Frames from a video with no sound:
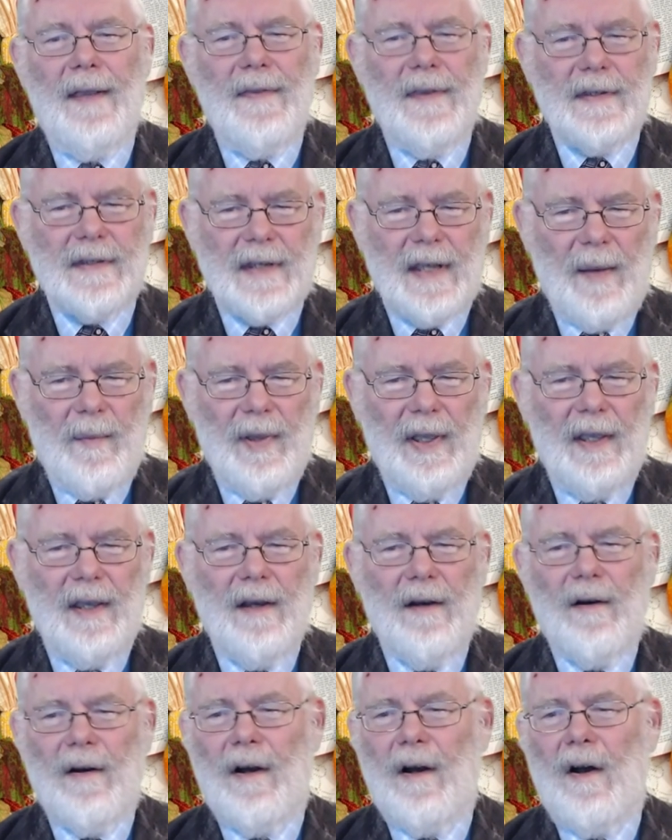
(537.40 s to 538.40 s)
In this
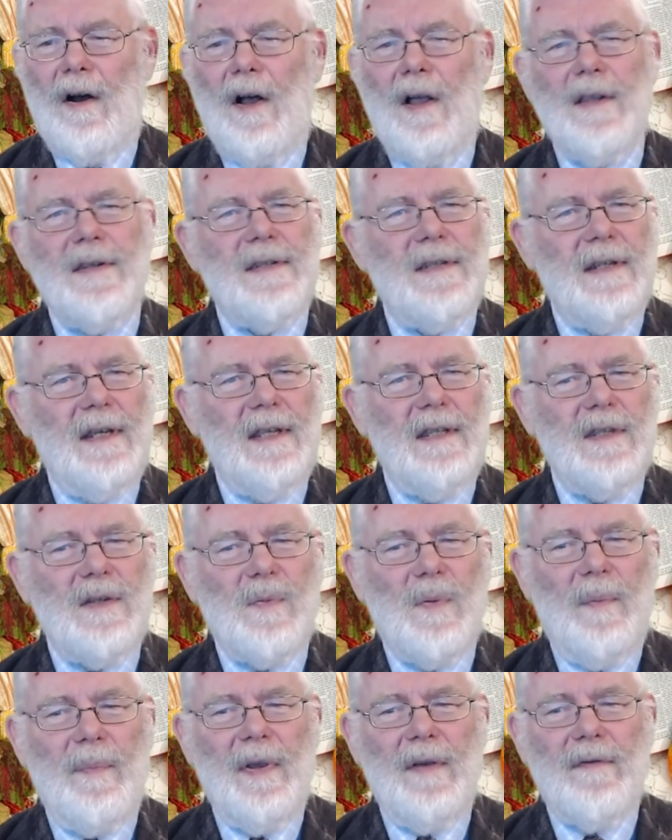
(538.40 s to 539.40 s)
coming era, all
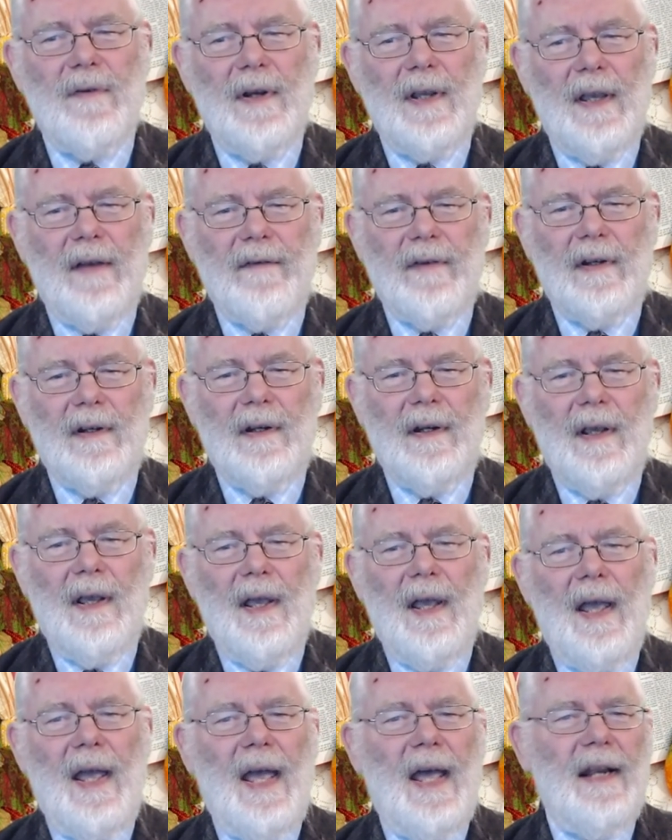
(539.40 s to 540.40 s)
sins will be forgiven
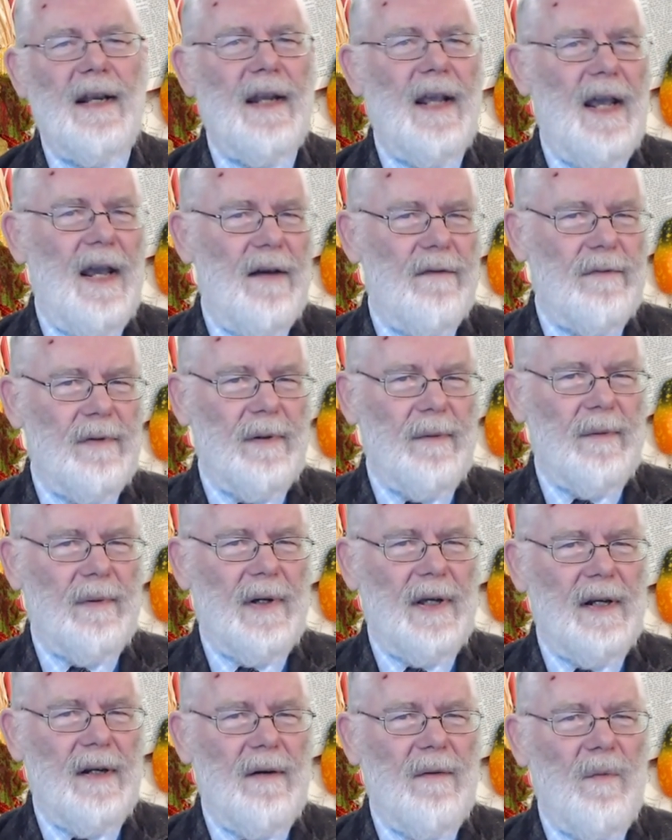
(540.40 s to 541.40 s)
and
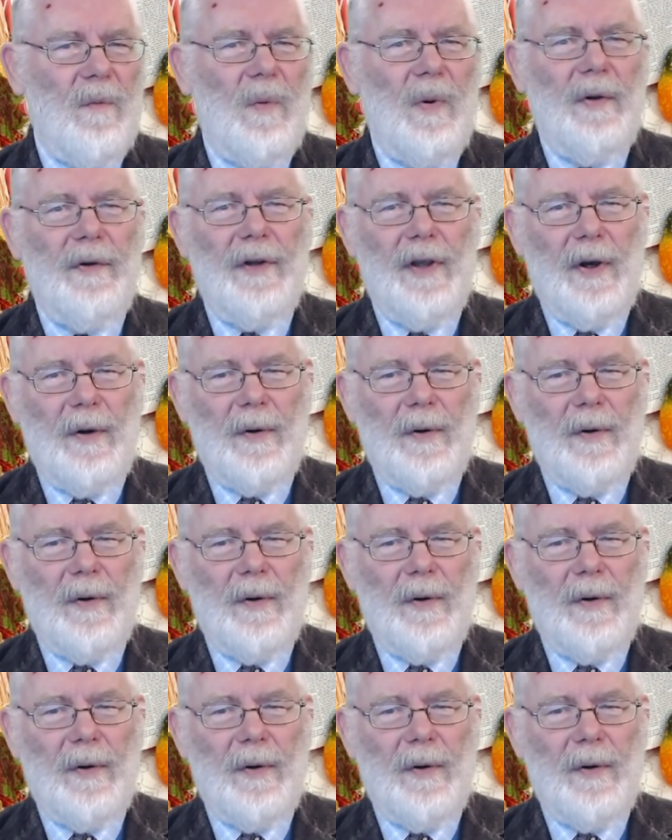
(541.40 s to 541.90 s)
everyone will